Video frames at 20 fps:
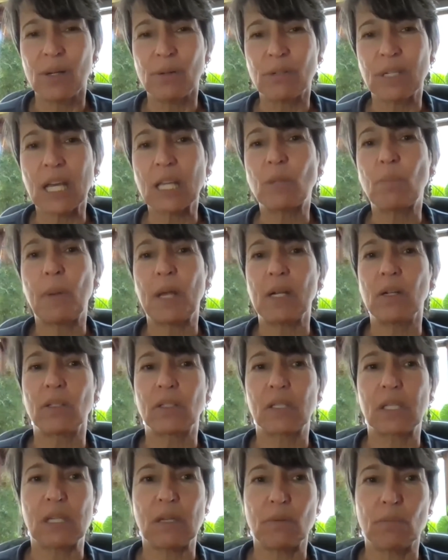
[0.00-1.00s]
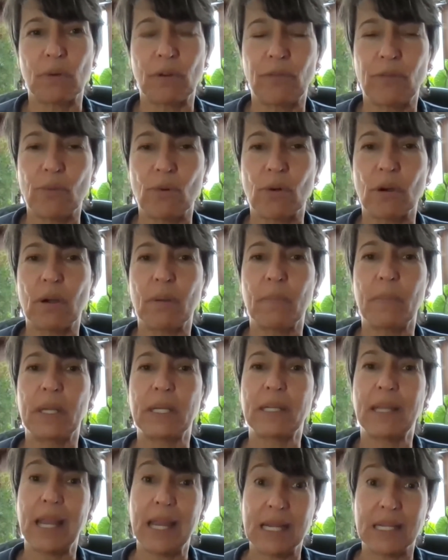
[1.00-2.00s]
death penalty reform
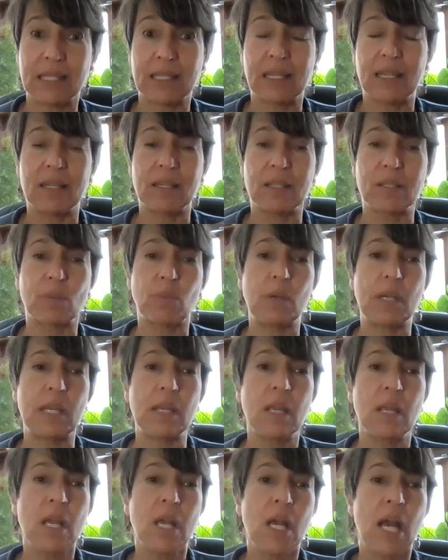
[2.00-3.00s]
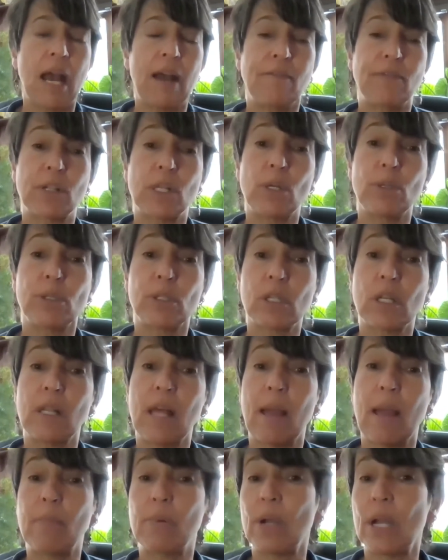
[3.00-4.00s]
and cases. We have close
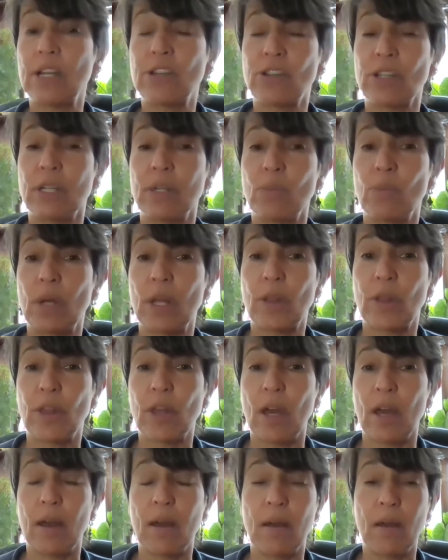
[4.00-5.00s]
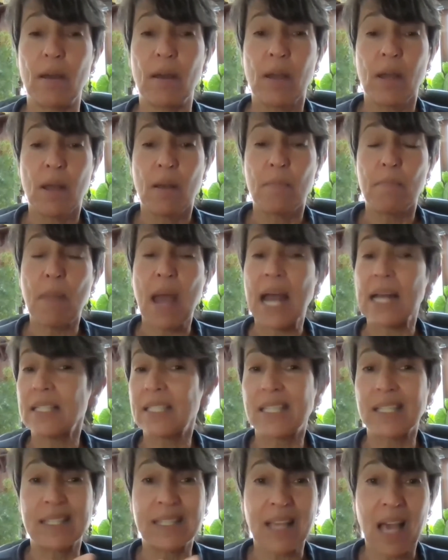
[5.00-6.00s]
collaboration with
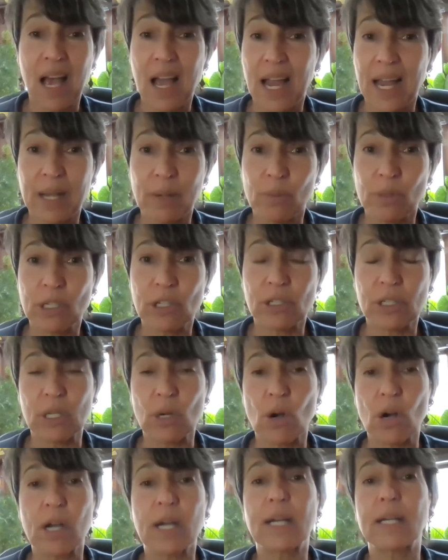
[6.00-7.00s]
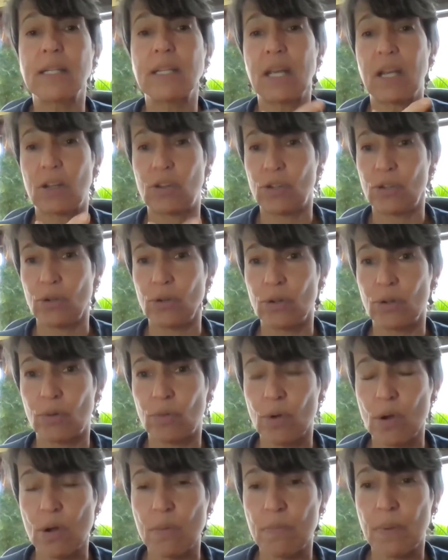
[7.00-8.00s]
Mass Design, which is an architecture
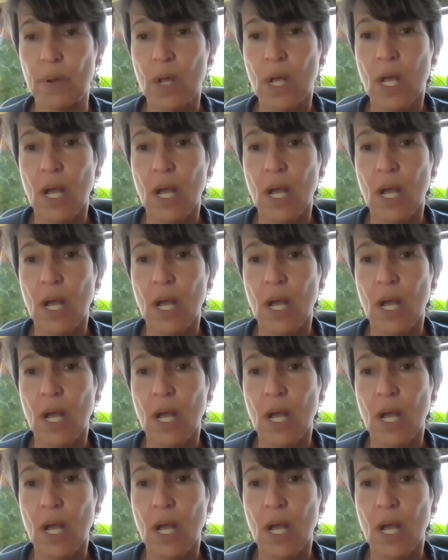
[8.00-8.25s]
group.